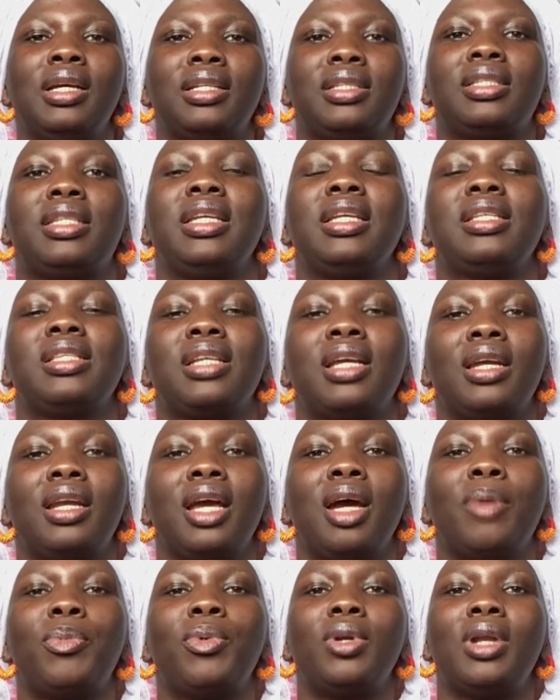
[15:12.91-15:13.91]
Things can
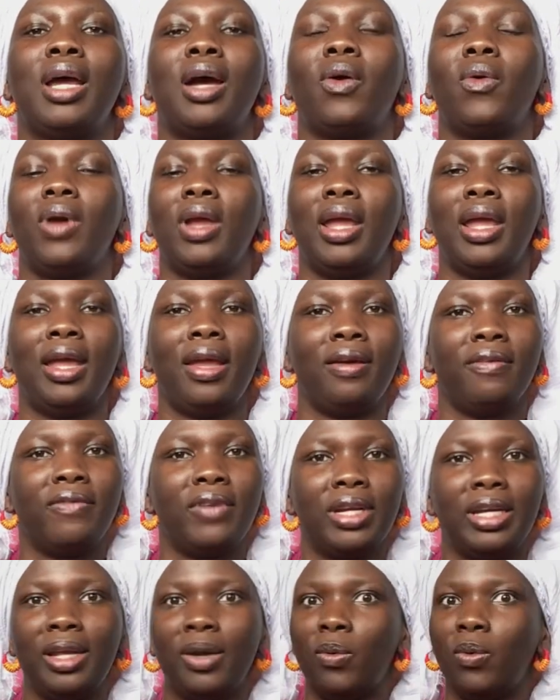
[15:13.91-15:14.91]
happen however
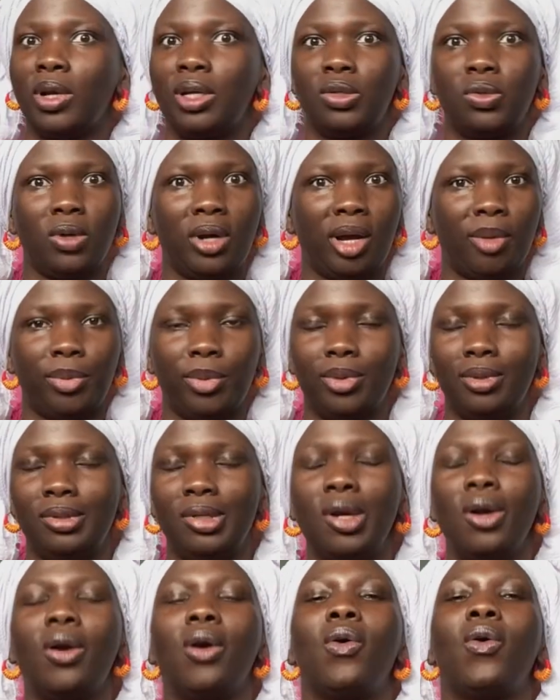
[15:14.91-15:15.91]
they want to happen
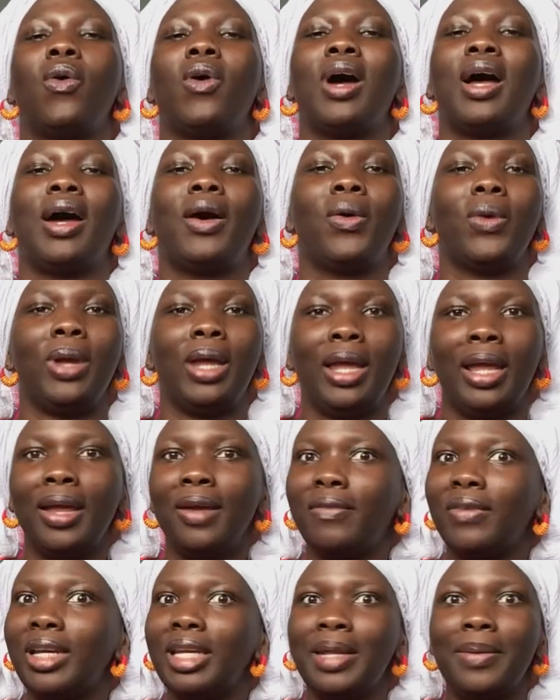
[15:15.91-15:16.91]
or
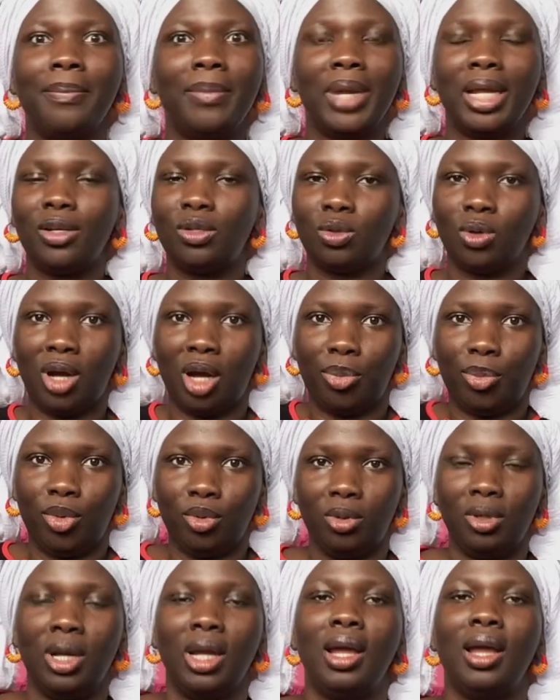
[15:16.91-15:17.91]
however they're meant to
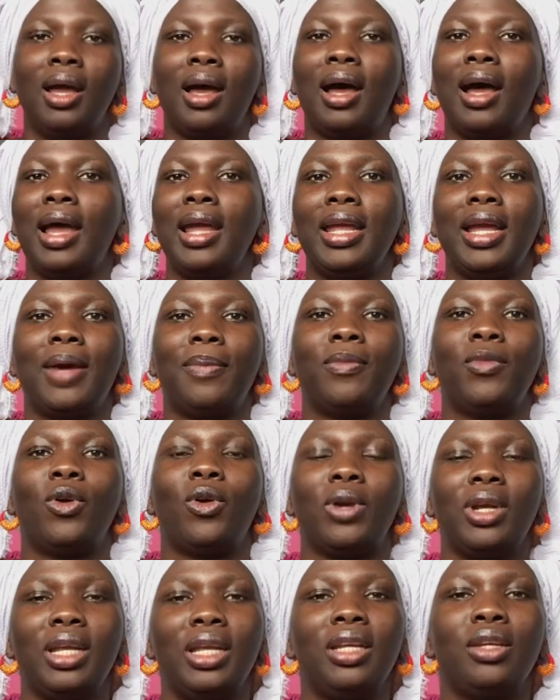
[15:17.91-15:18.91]
happen. I am
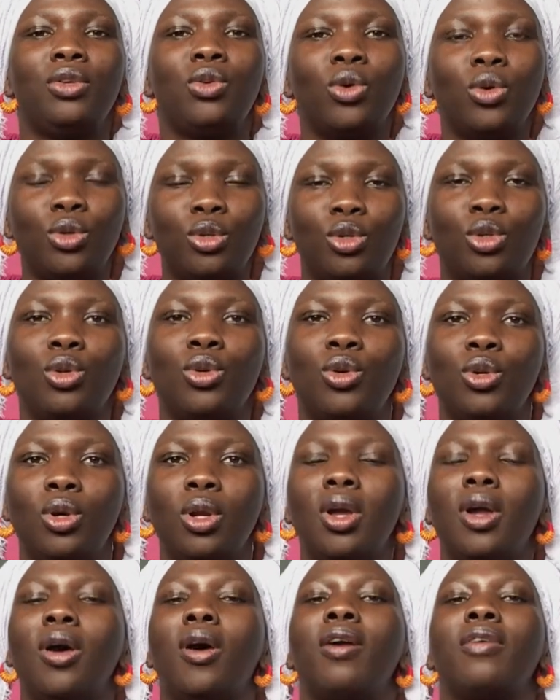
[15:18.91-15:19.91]
not in control
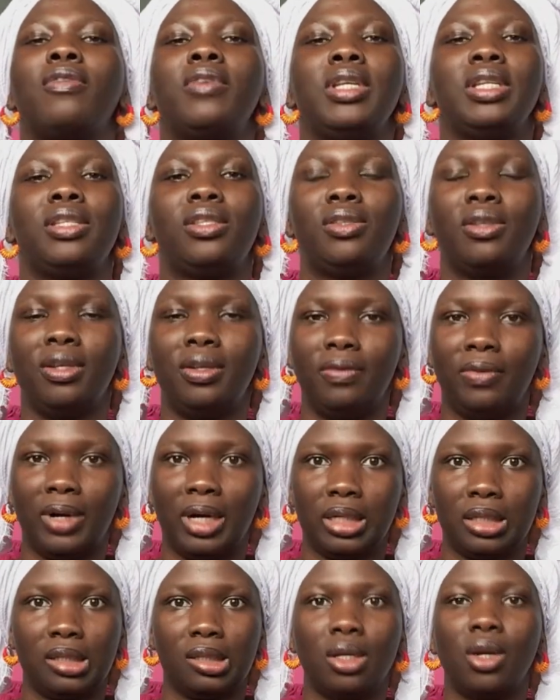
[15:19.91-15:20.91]
of this
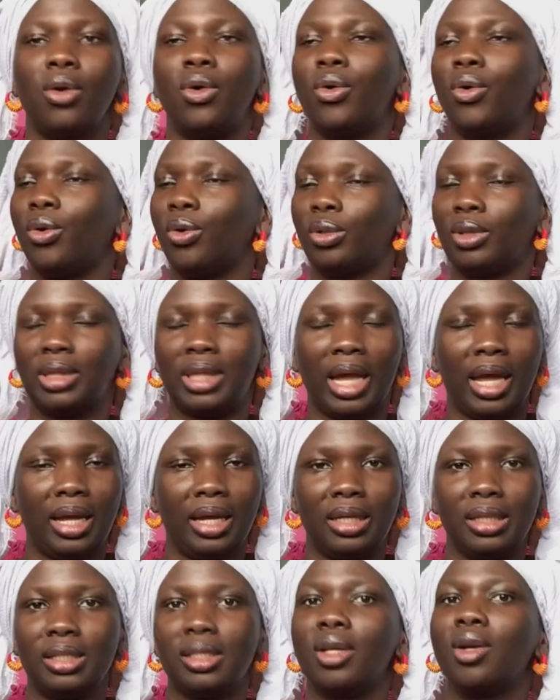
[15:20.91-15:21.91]
universe or
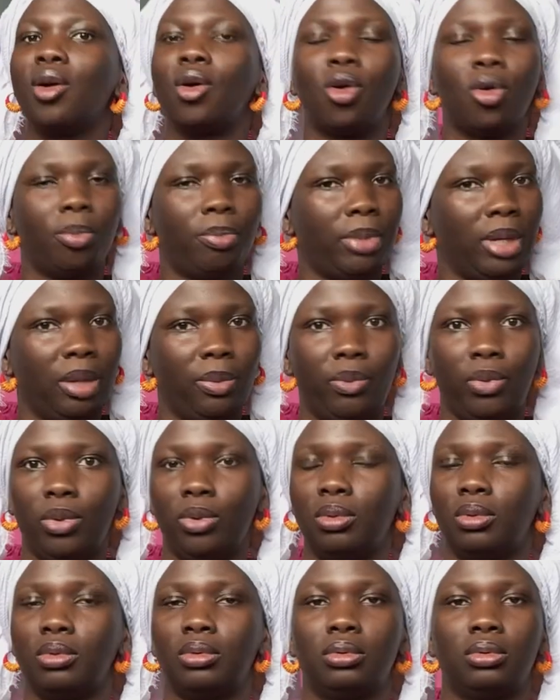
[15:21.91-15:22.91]
things or people.
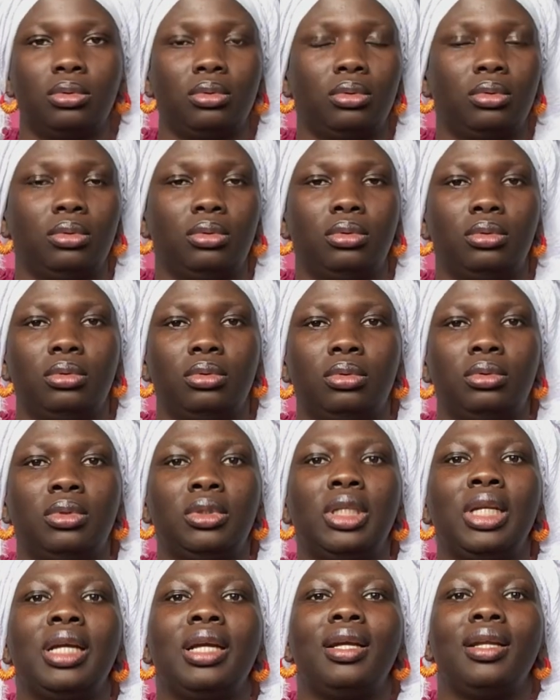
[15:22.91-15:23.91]

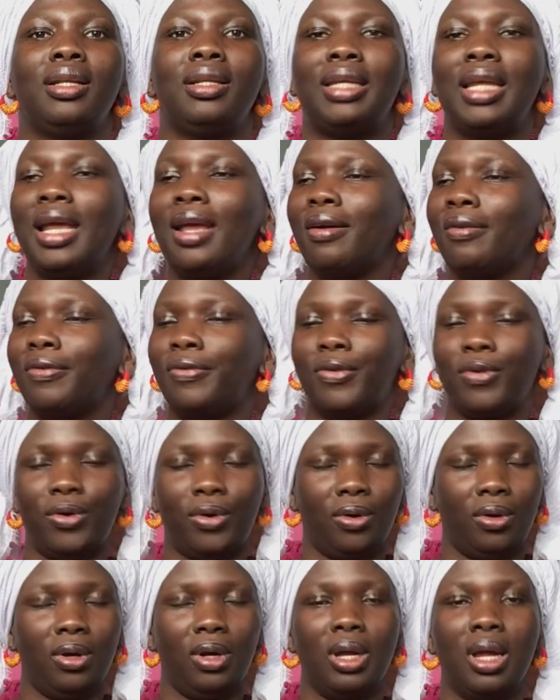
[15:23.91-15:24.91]

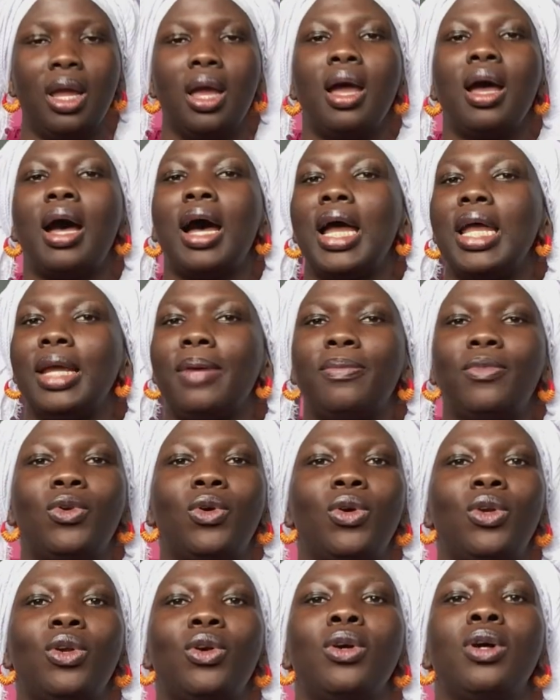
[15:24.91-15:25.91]
Therefore, I am no
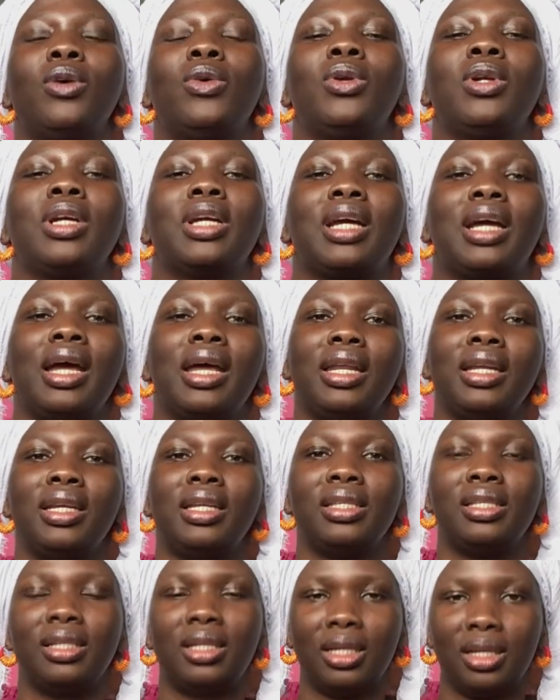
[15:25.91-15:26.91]
longer going to carry
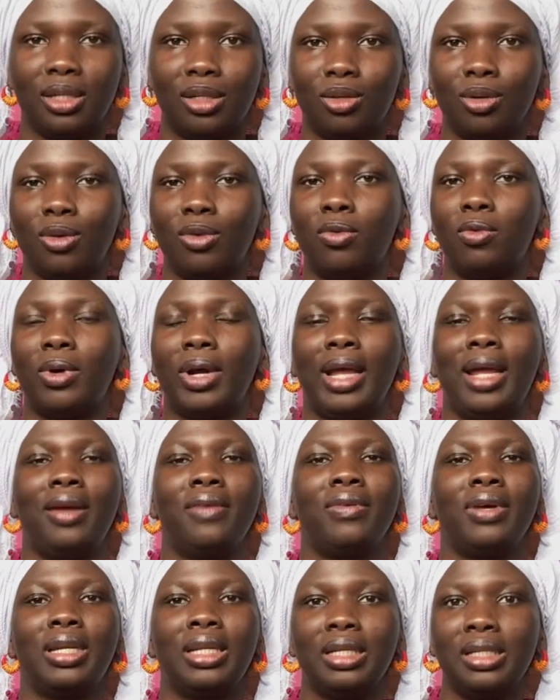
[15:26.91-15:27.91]
this guilt of
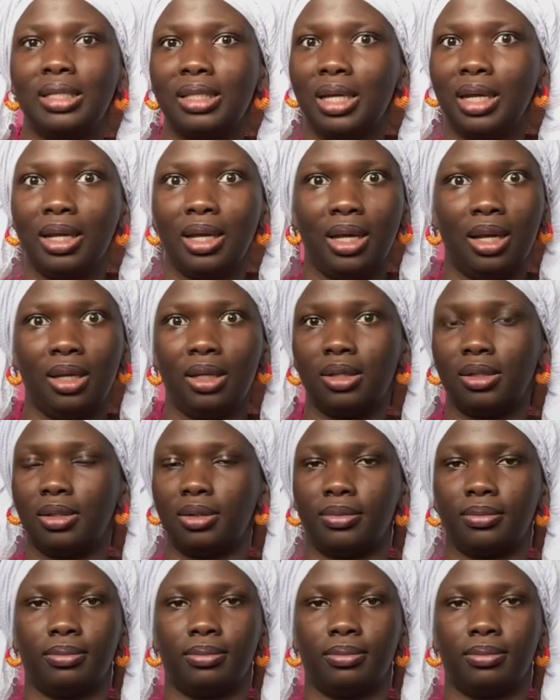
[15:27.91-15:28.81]
whatever this thing is.